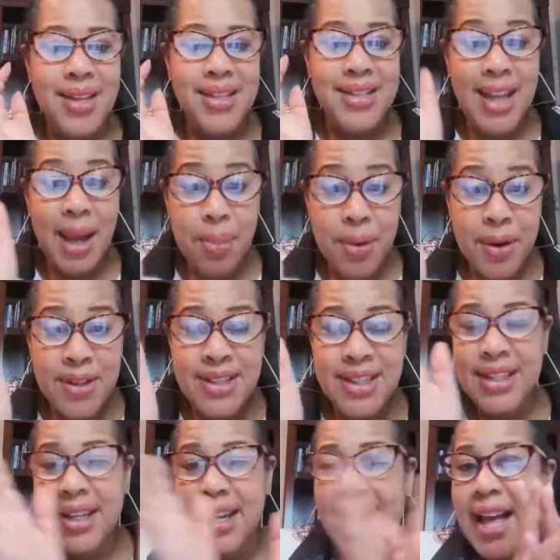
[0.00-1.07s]
Deborah
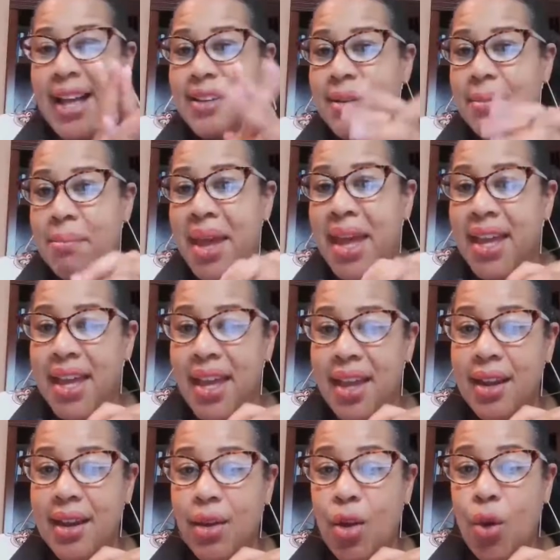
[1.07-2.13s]
did not make
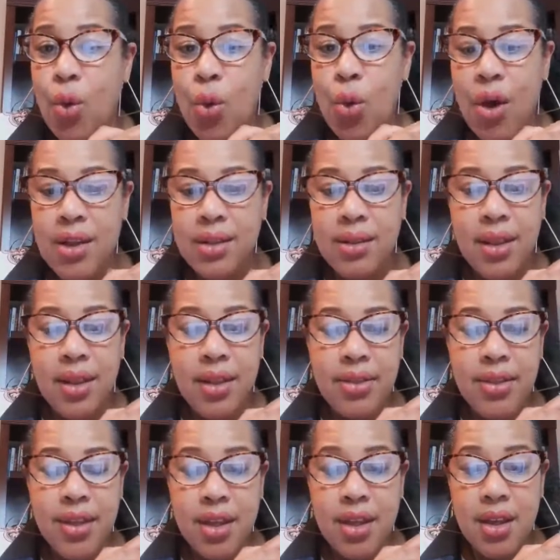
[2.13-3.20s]
it on
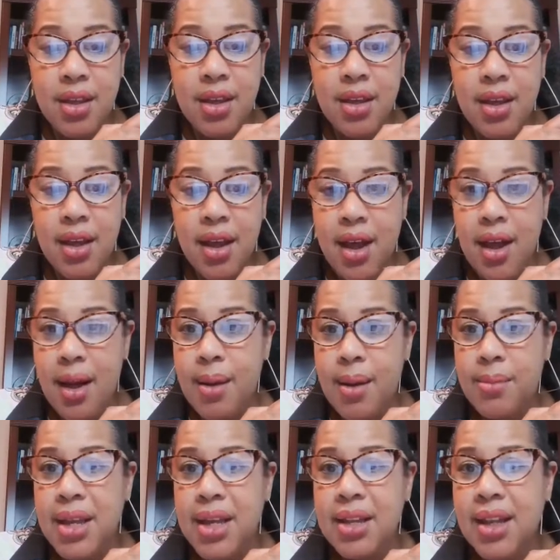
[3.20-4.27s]
the
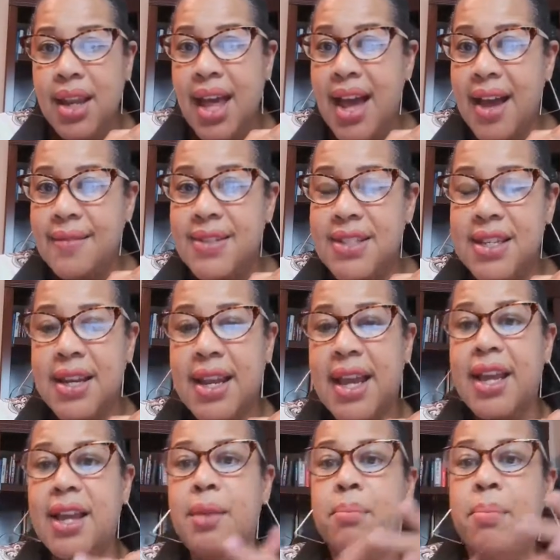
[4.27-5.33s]
live
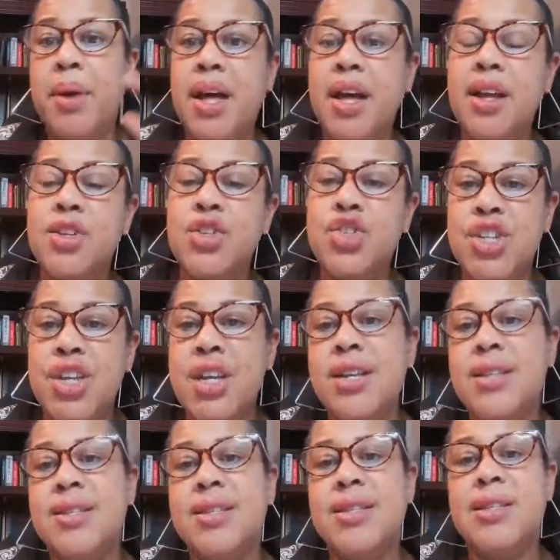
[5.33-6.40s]
tonight, but she
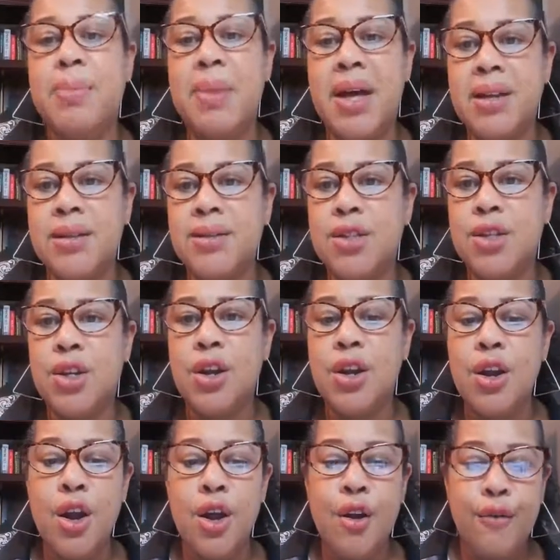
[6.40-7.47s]
is a
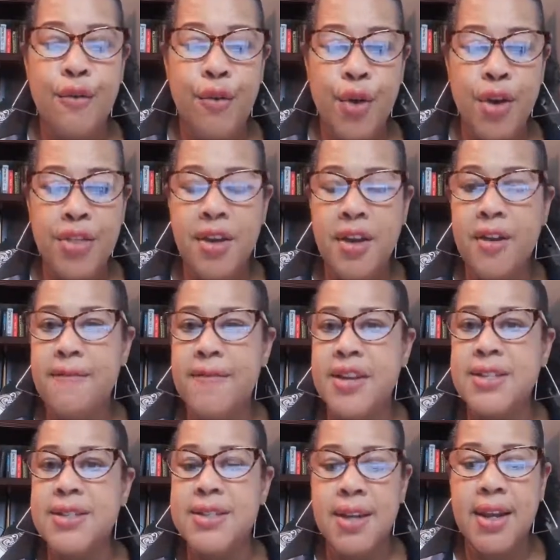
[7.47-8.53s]
sponsor for the
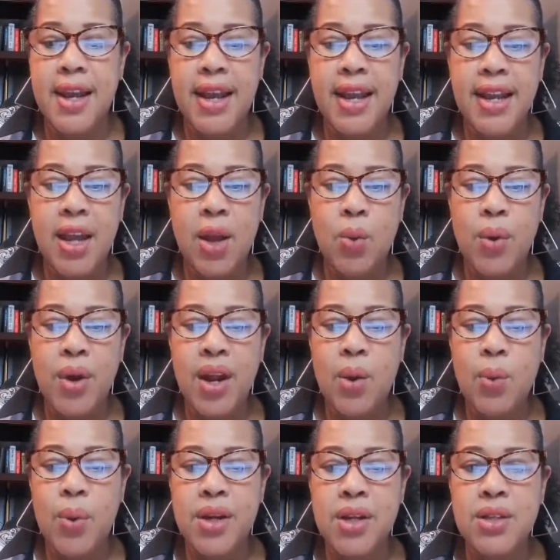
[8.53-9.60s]
event tonight. And what I
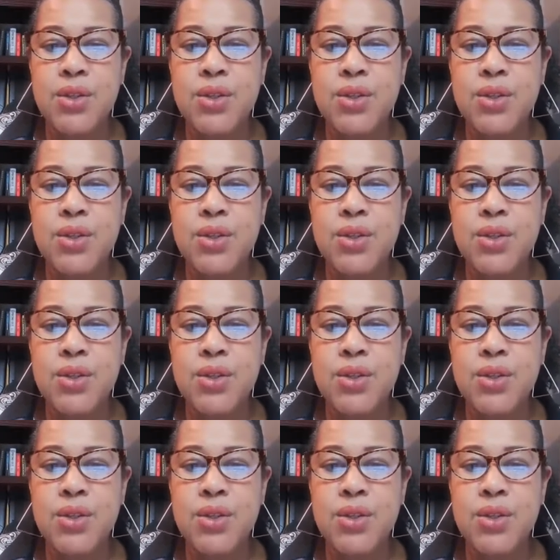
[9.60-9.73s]
want